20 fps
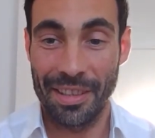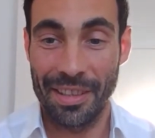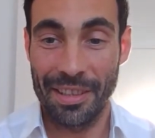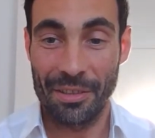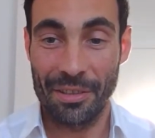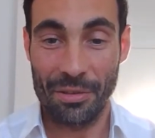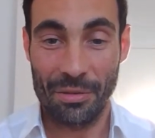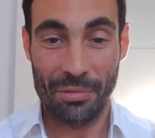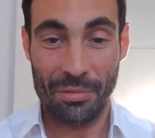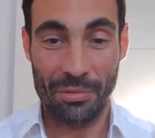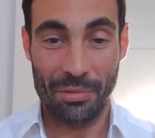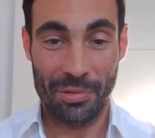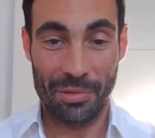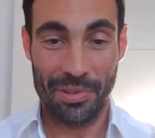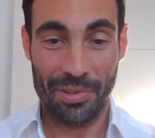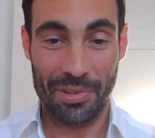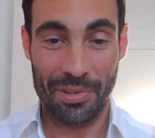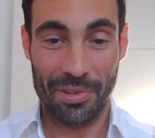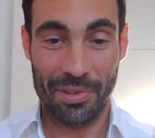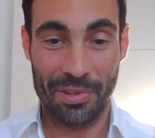
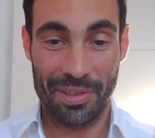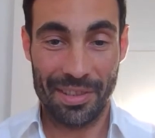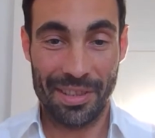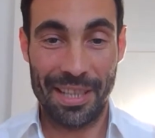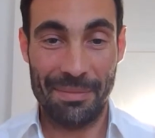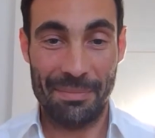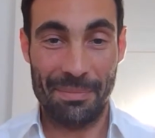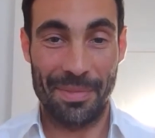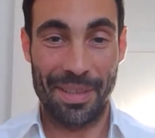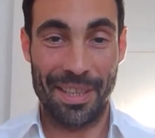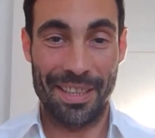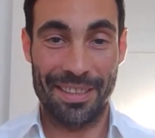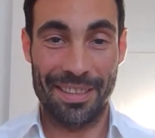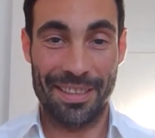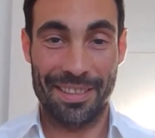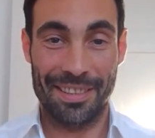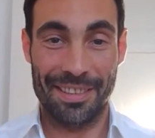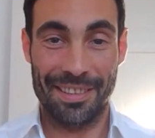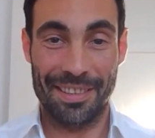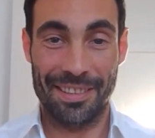short
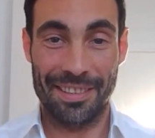statements